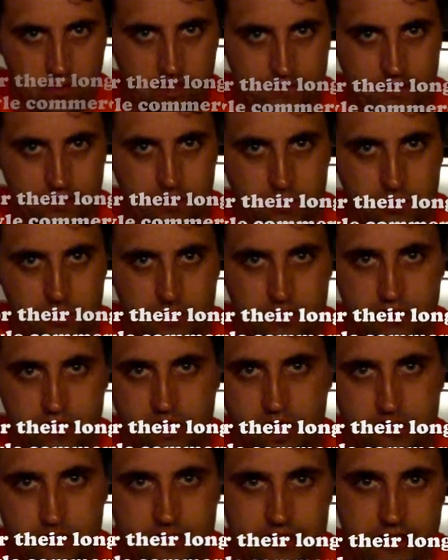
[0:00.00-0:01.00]
of the most
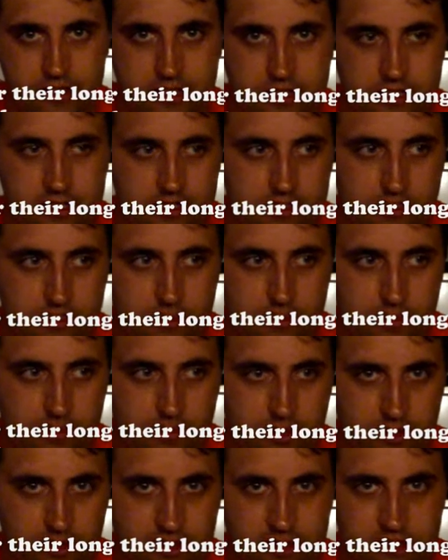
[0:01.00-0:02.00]
common
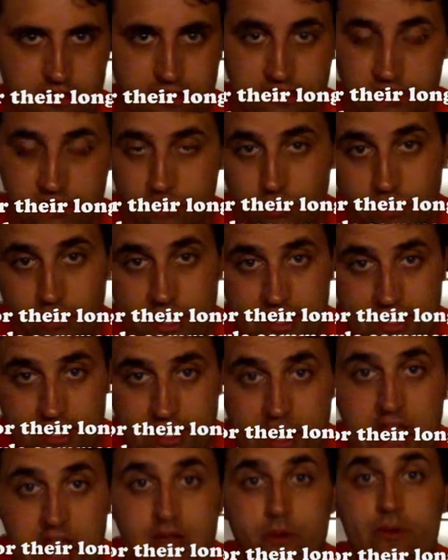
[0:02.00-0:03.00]
supermarkets in Sweden,
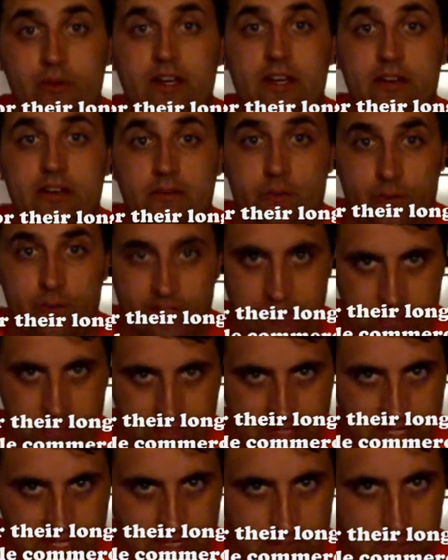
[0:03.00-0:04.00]
where he runs
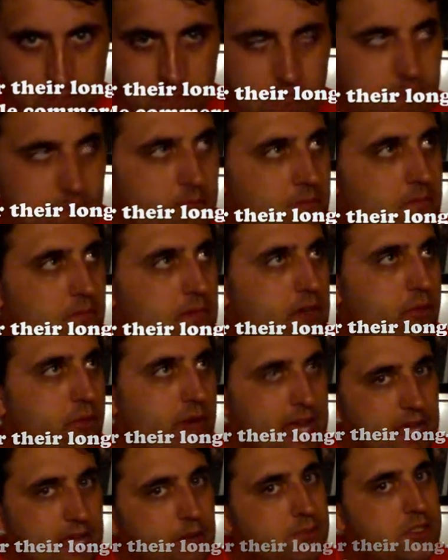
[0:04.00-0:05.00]
in and
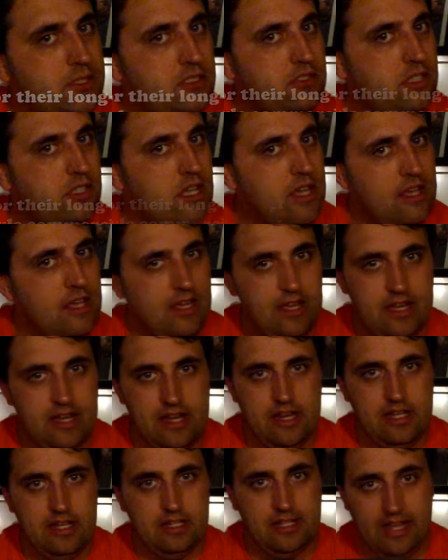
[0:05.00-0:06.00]
grabs
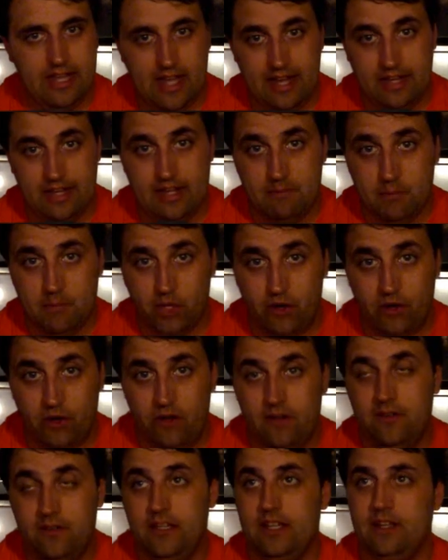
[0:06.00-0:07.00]
a candy bar,
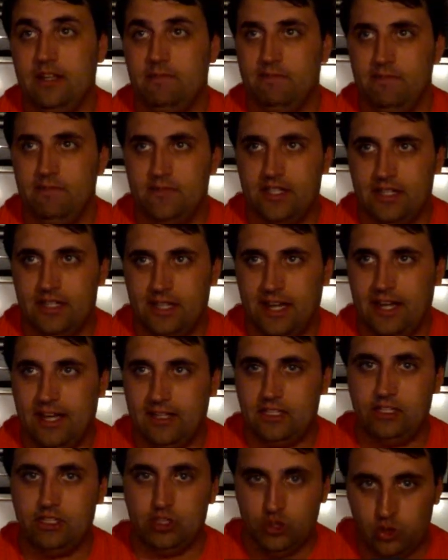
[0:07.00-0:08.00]
a
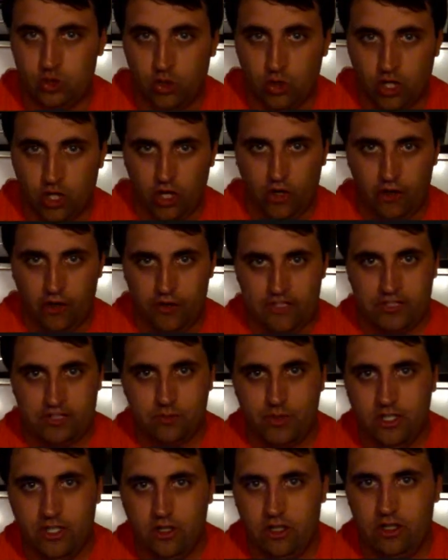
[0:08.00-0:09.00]
kex choklad as
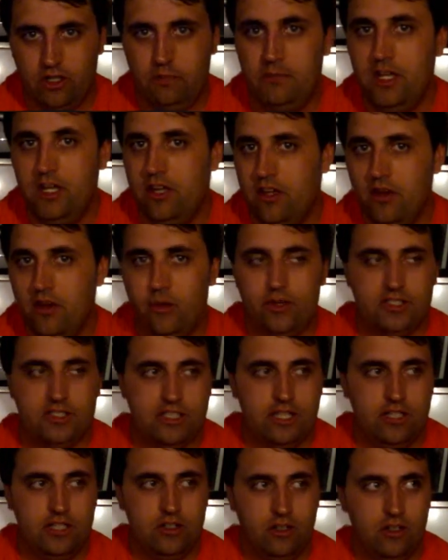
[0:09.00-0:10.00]
we call them, or as
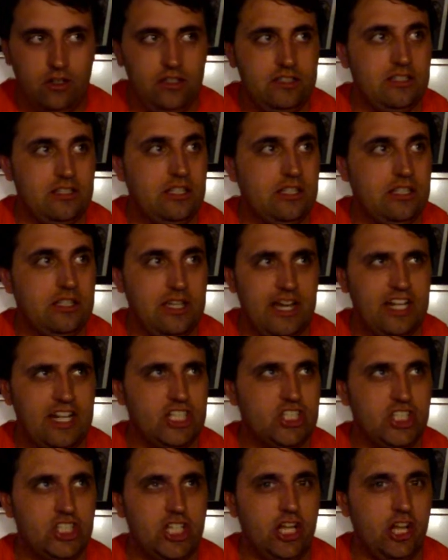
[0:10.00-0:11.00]
he call it,
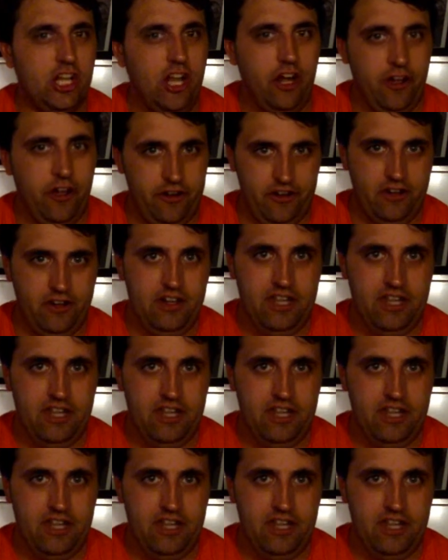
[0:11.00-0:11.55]
kex klad.